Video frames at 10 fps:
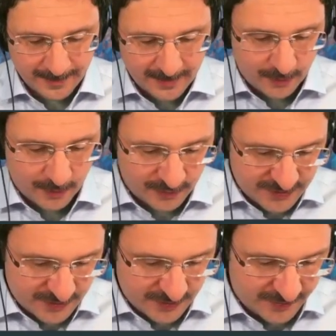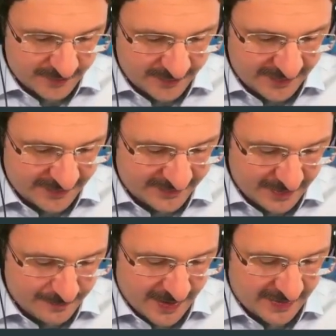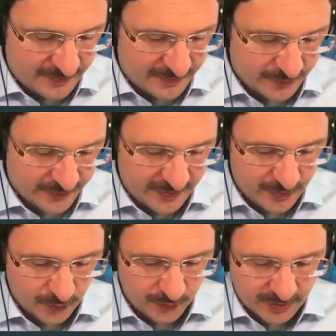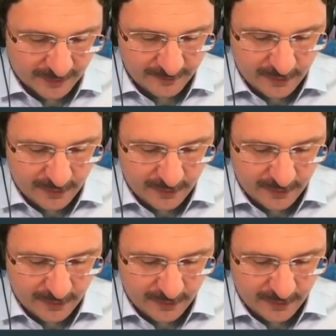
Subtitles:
Also, there is a mandatory code of